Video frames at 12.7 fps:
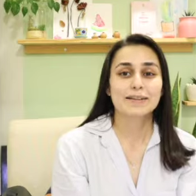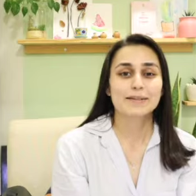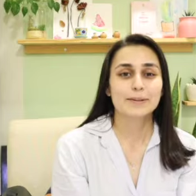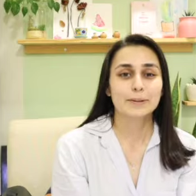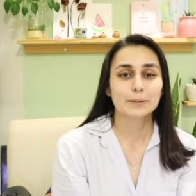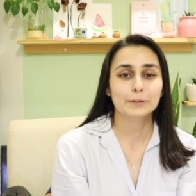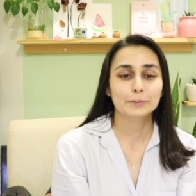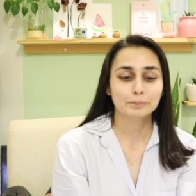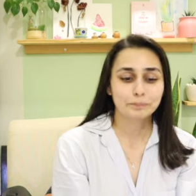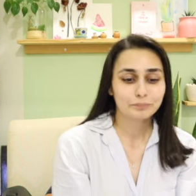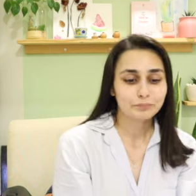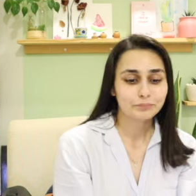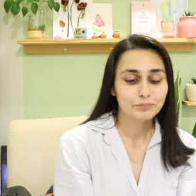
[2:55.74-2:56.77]
So
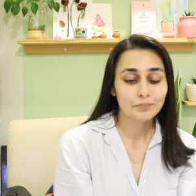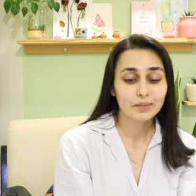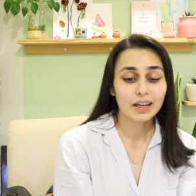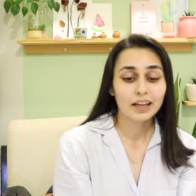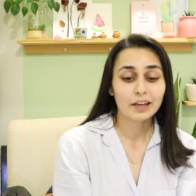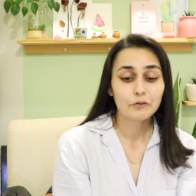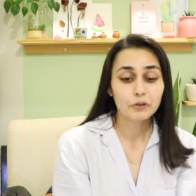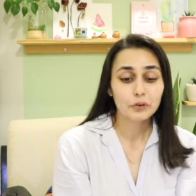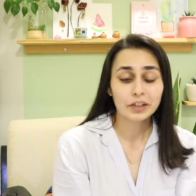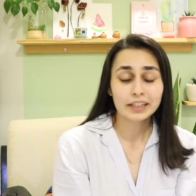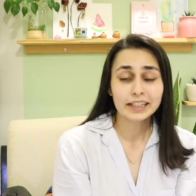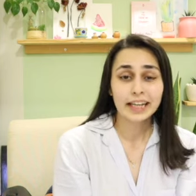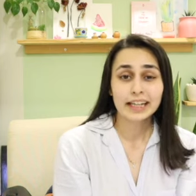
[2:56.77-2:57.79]
if you
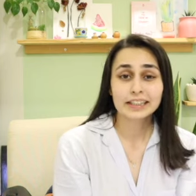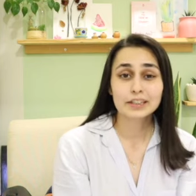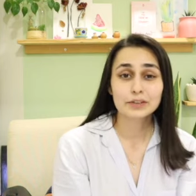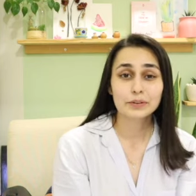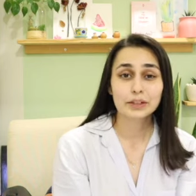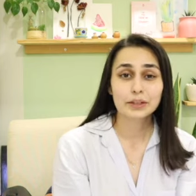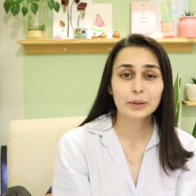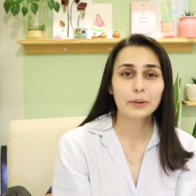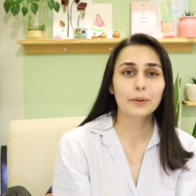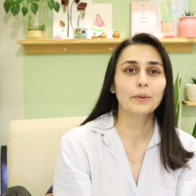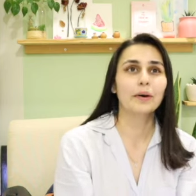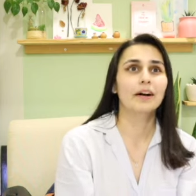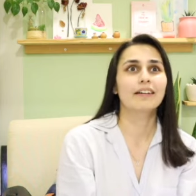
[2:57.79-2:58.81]
really like this
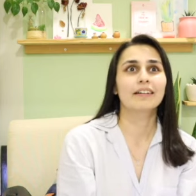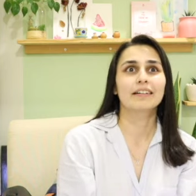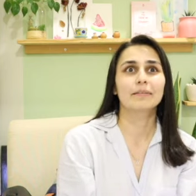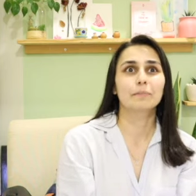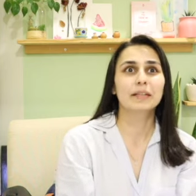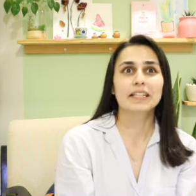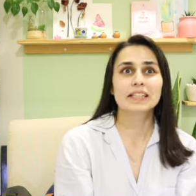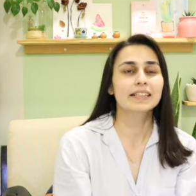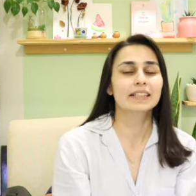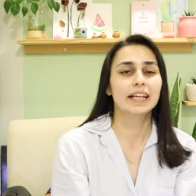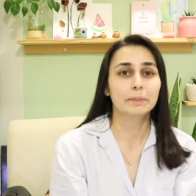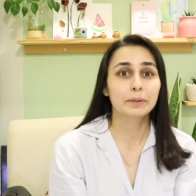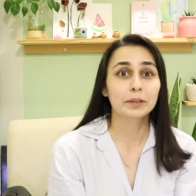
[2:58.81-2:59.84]
video, please
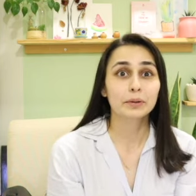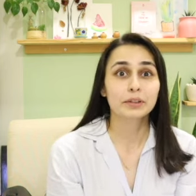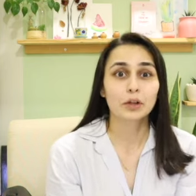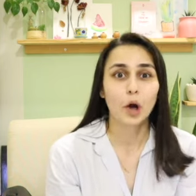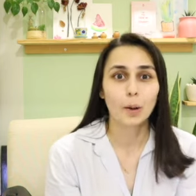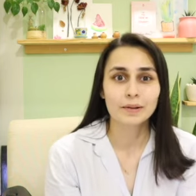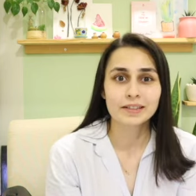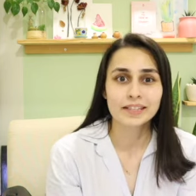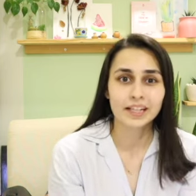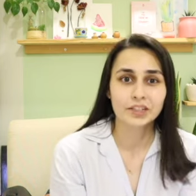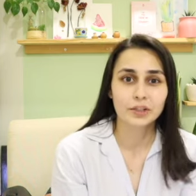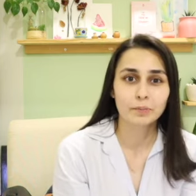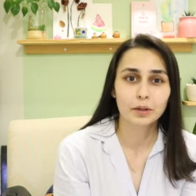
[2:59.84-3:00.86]
let me know in the comment
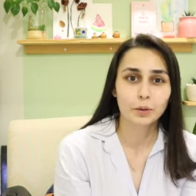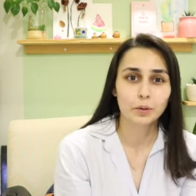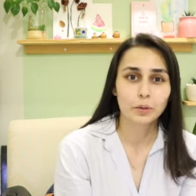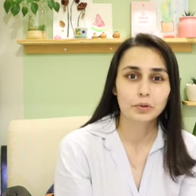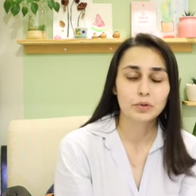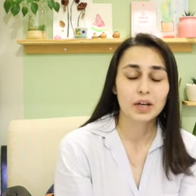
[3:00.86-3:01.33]
section below. So